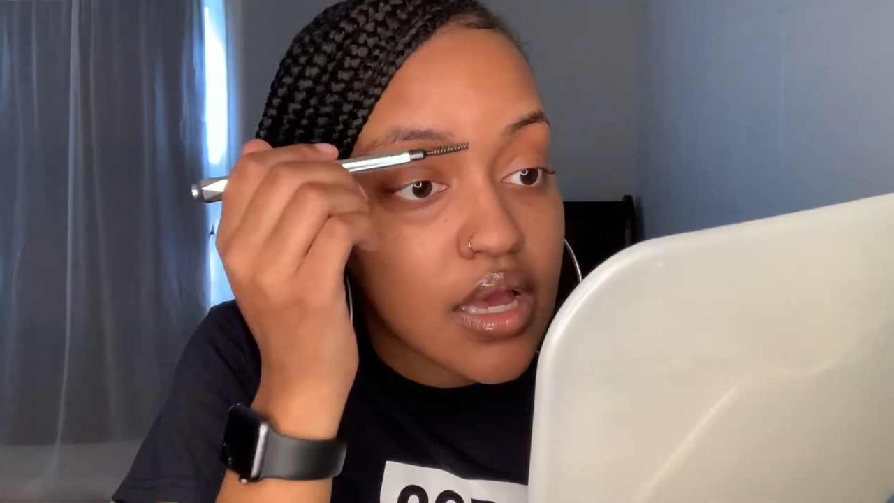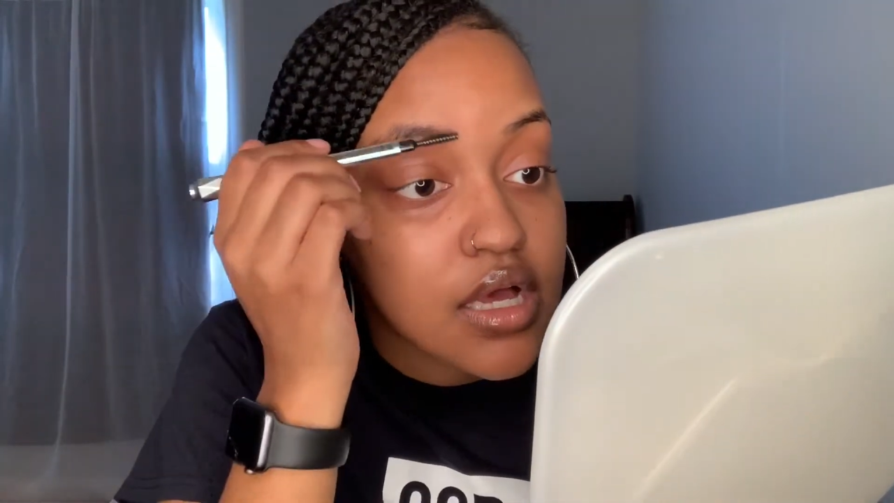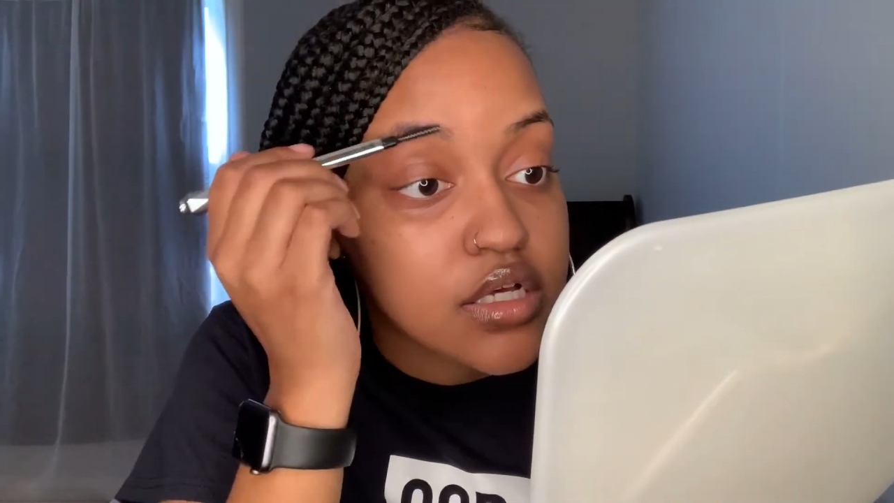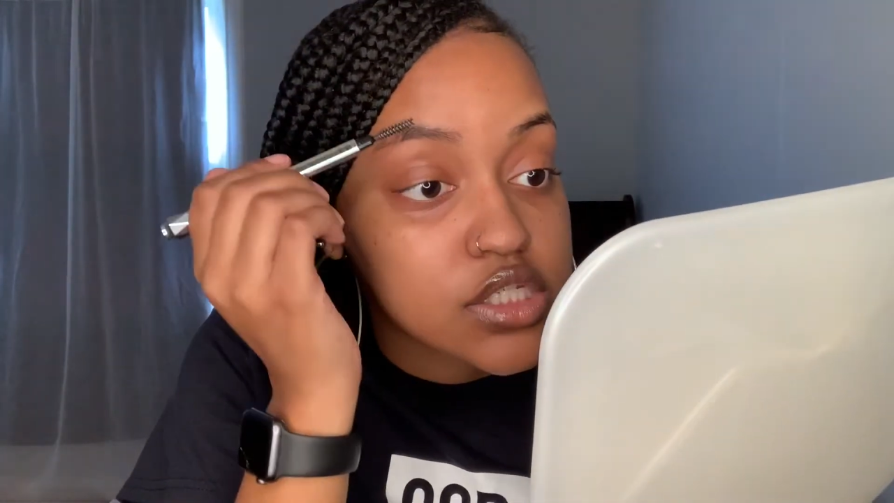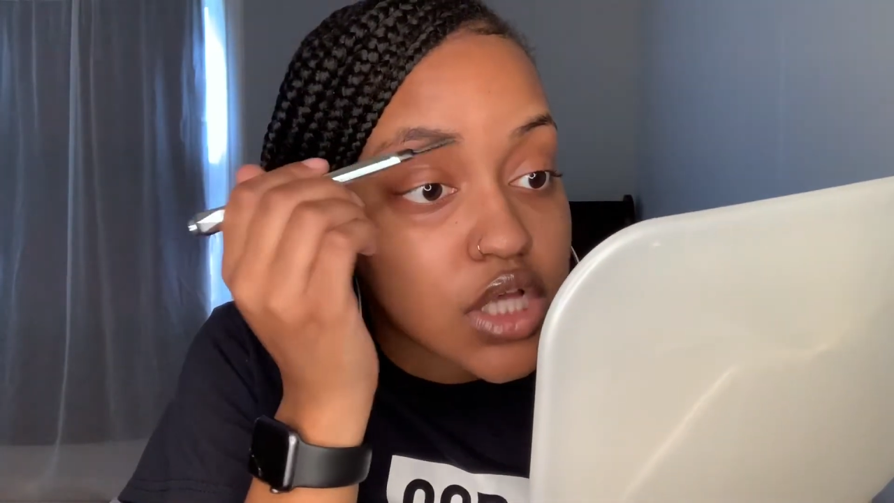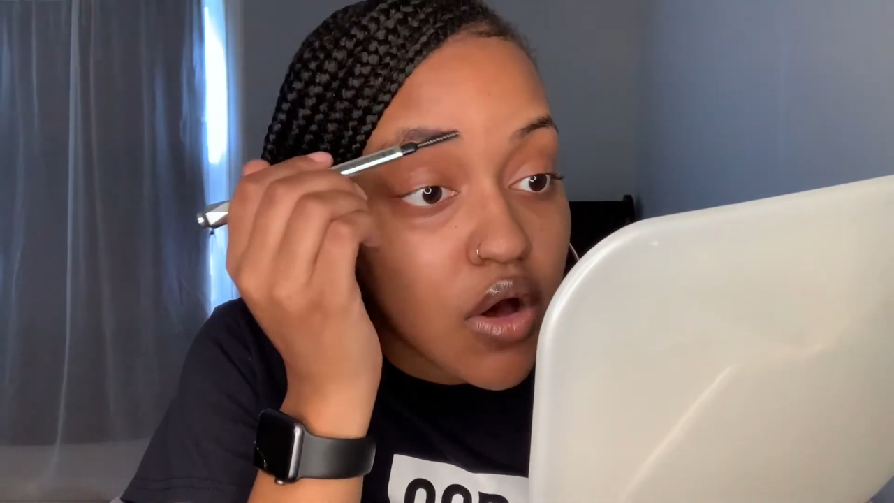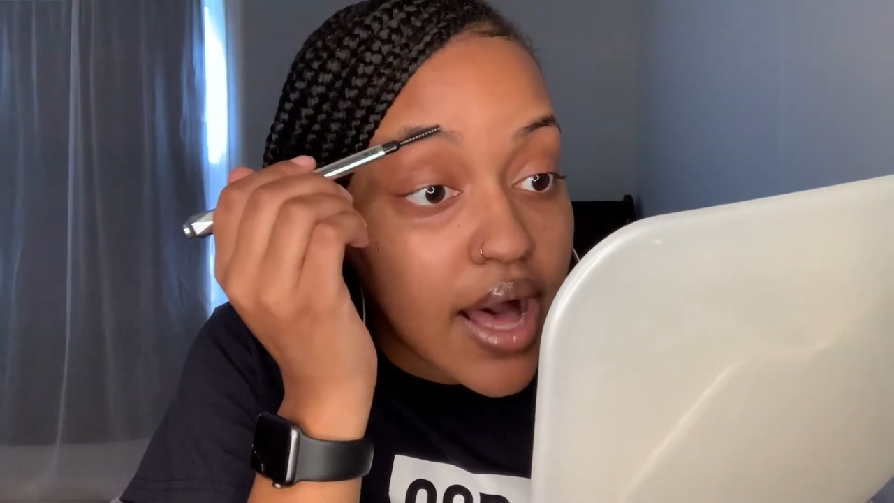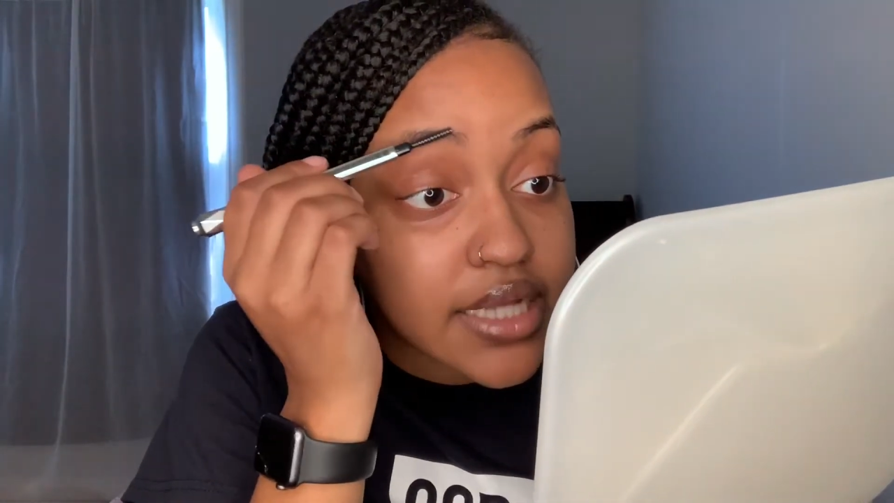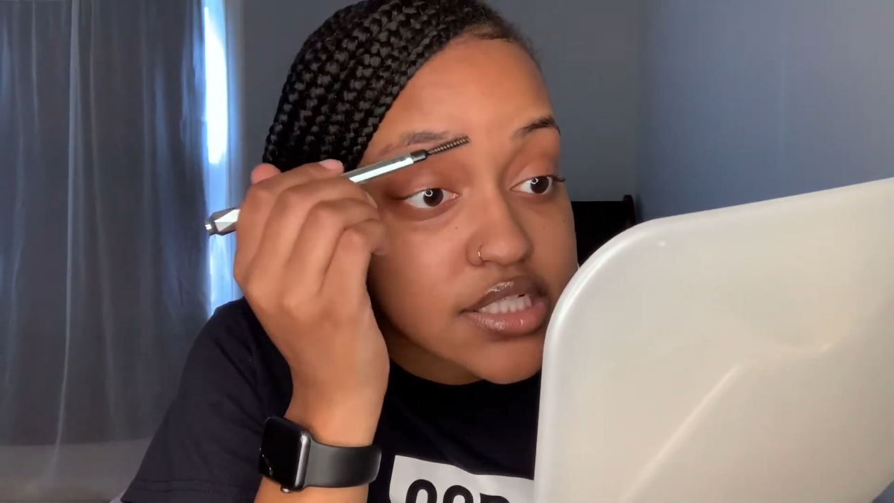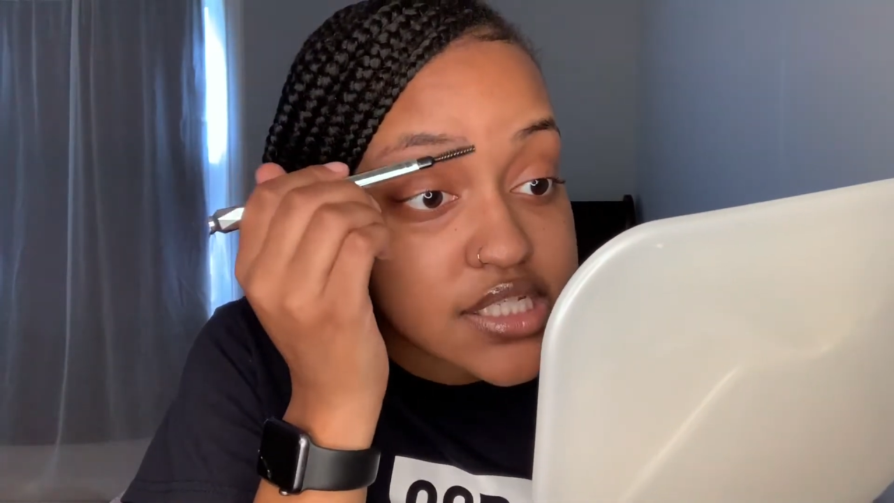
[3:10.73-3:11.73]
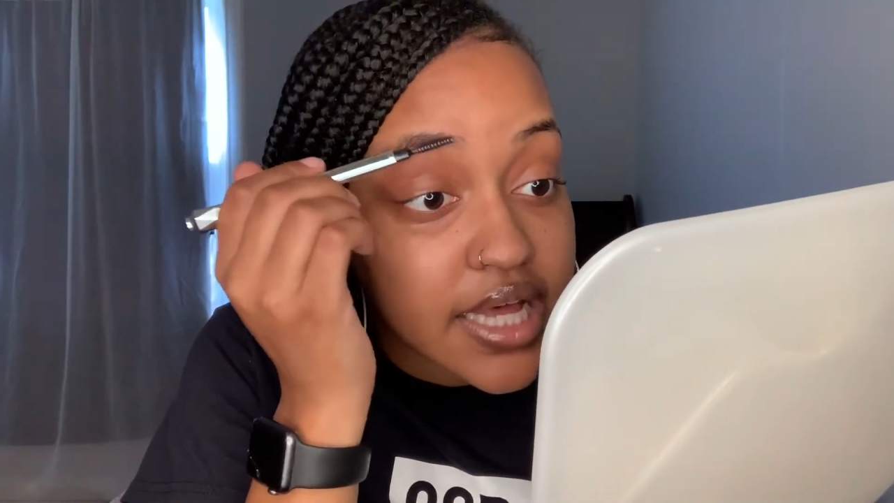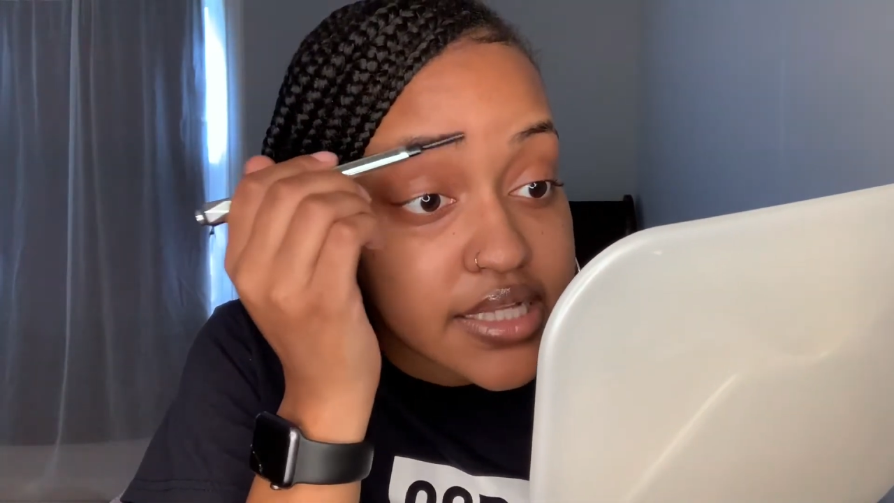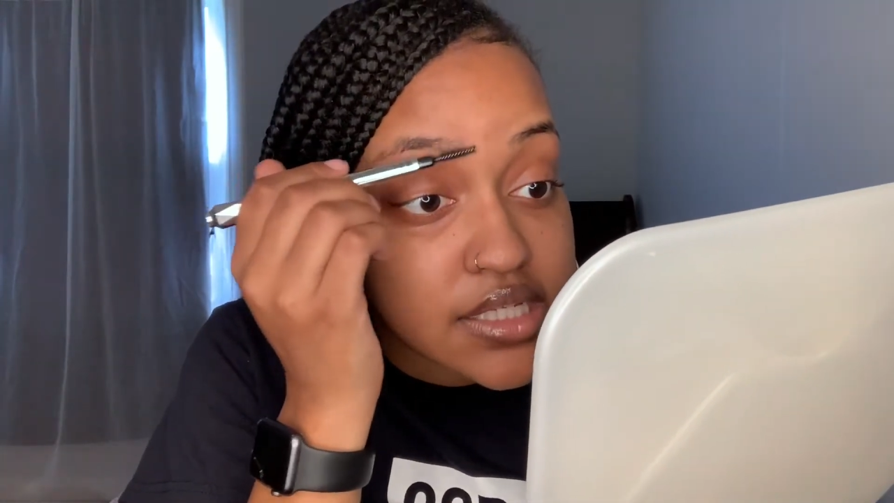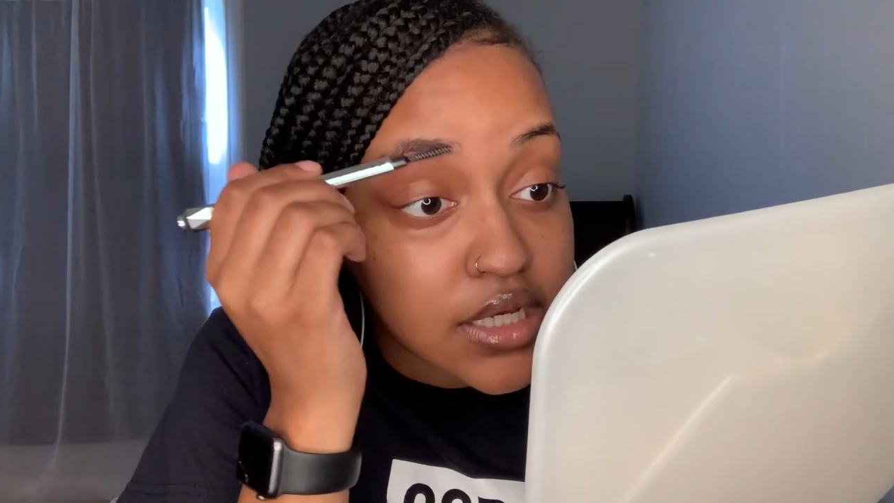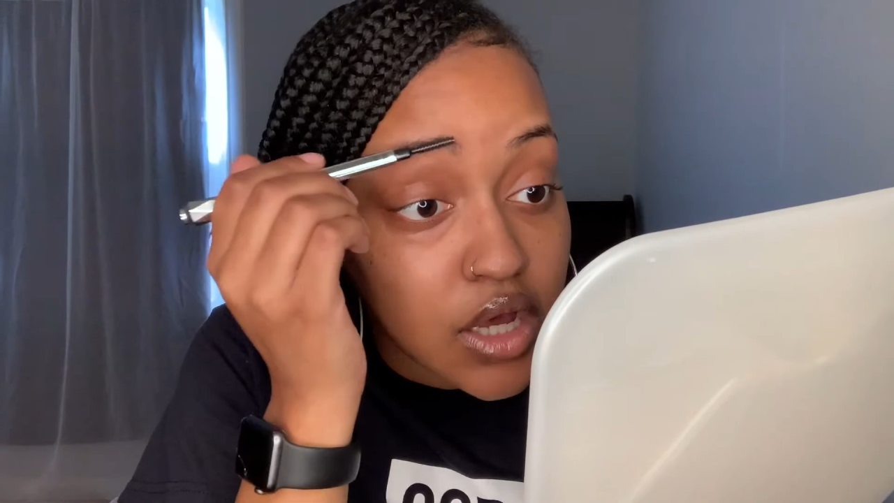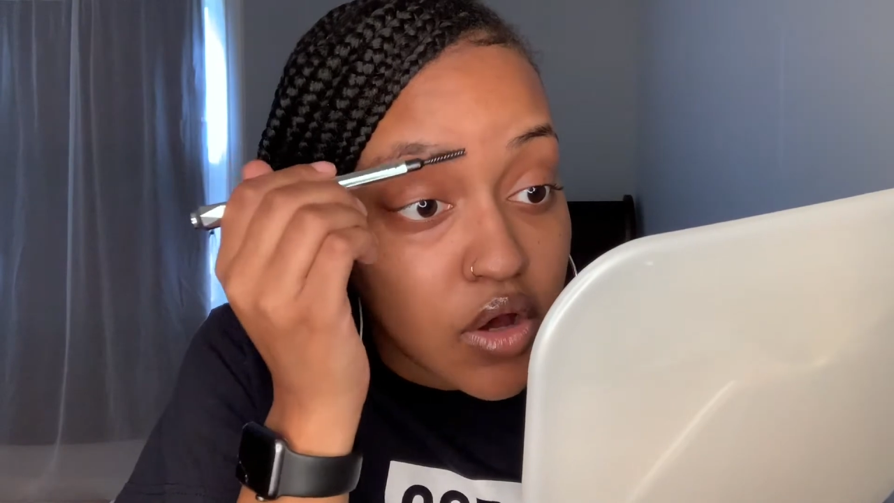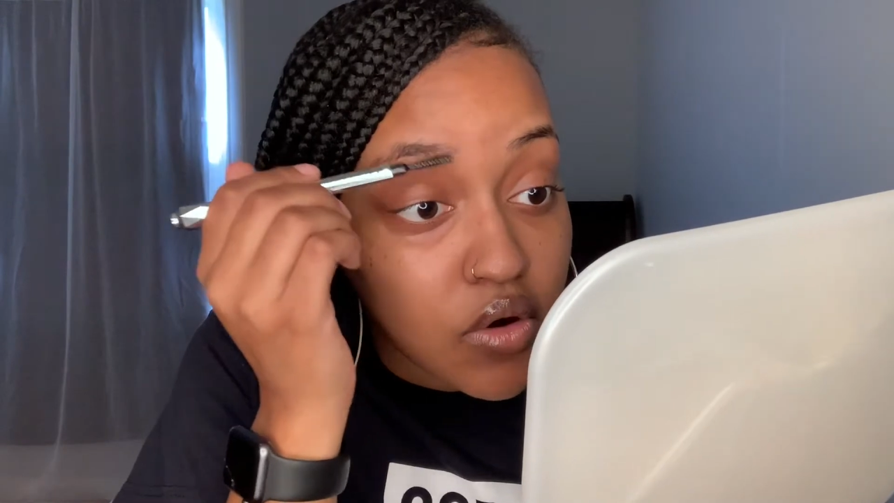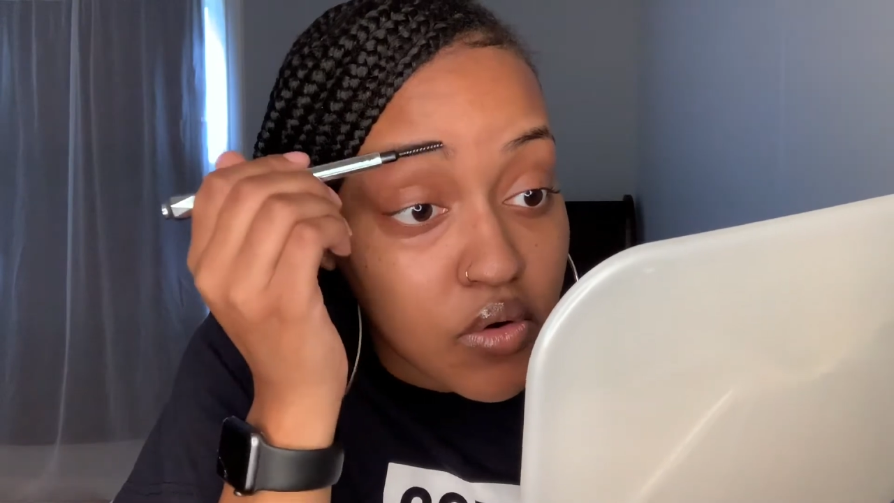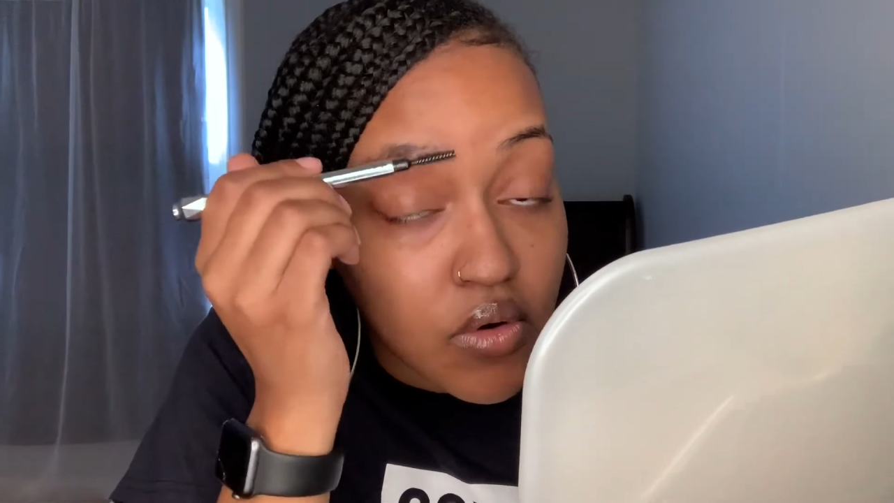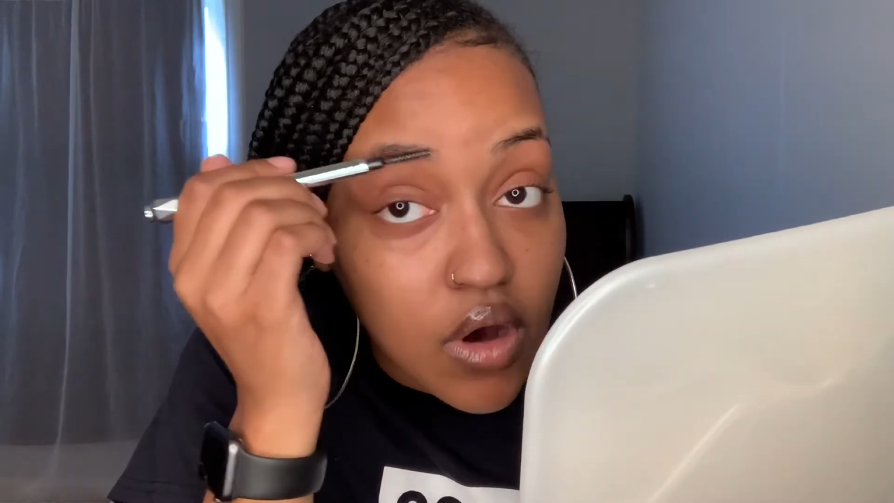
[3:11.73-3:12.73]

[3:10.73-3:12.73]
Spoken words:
So I just like to go